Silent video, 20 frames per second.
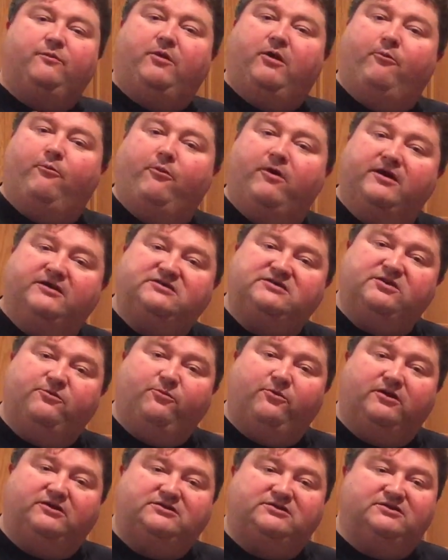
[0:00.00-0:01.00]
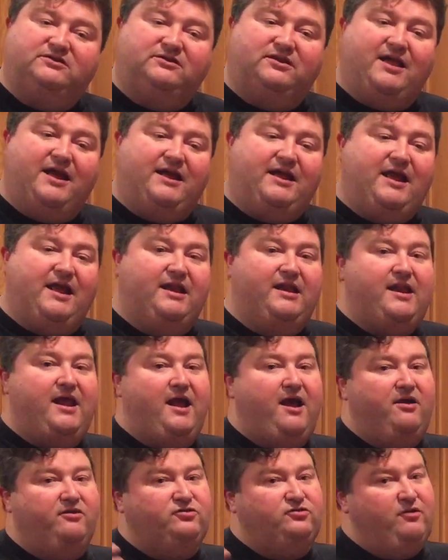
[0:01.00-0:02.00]
but I want to see what it's like at
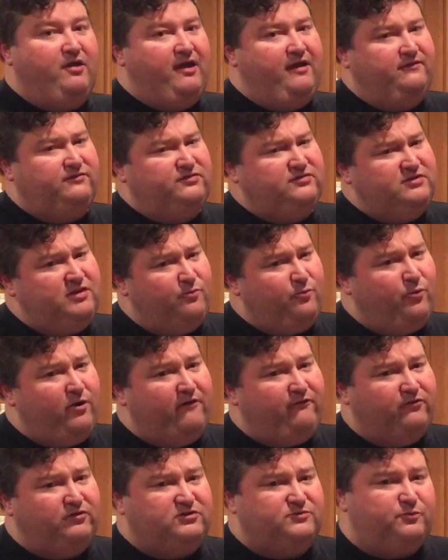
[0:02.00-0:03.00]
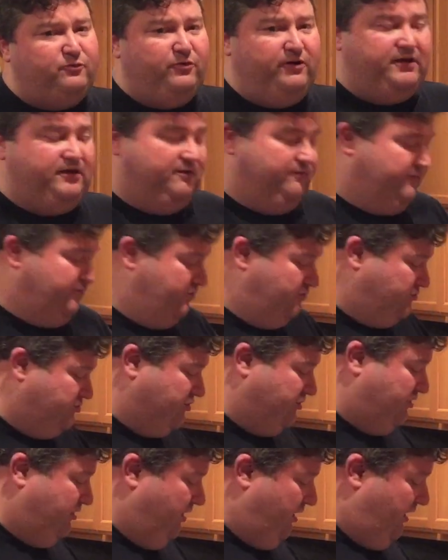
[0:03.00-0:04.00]
now so I have some reference point in the
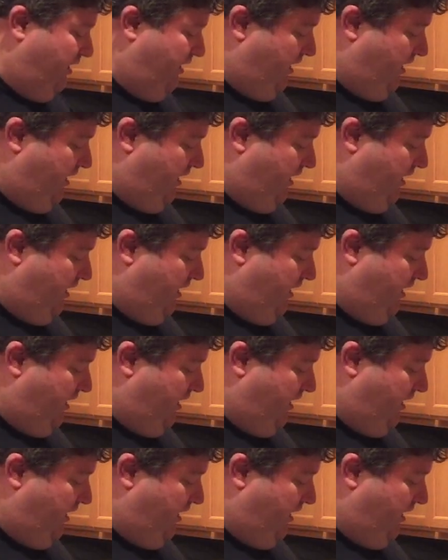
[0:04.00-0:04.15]
future.